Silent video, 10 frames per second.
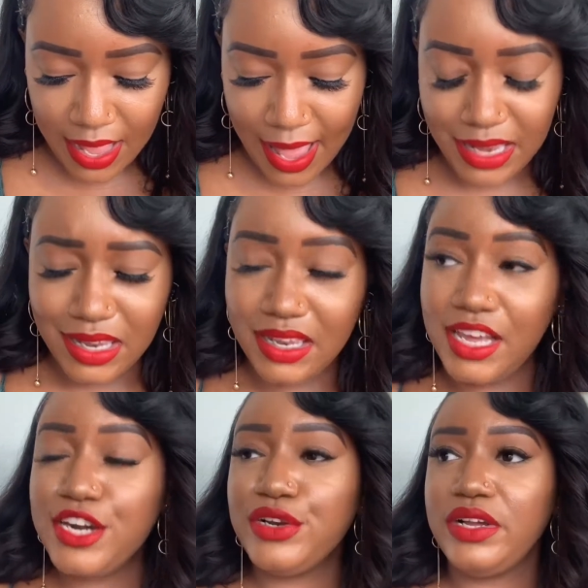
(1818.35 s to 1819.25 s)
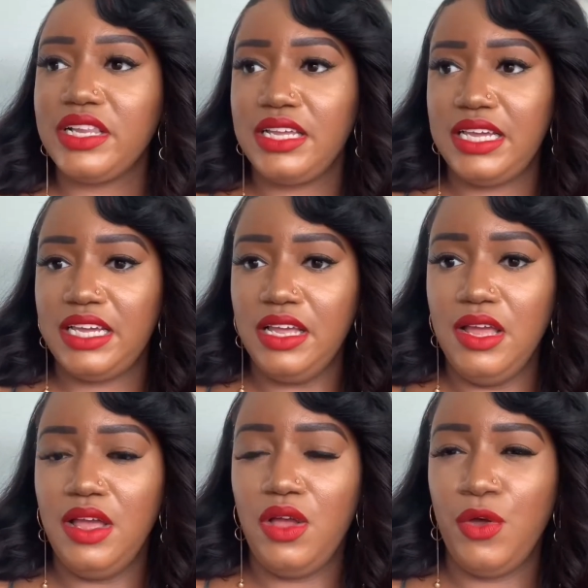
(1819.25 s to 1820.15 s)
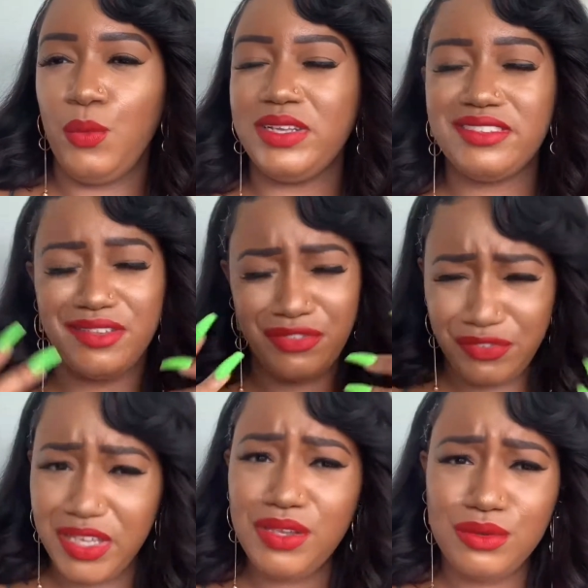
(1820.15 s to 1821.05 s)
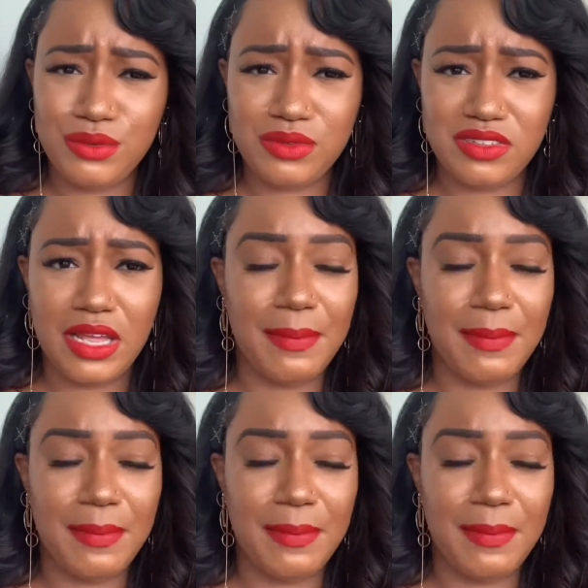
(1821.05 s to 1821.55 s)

I literally was confused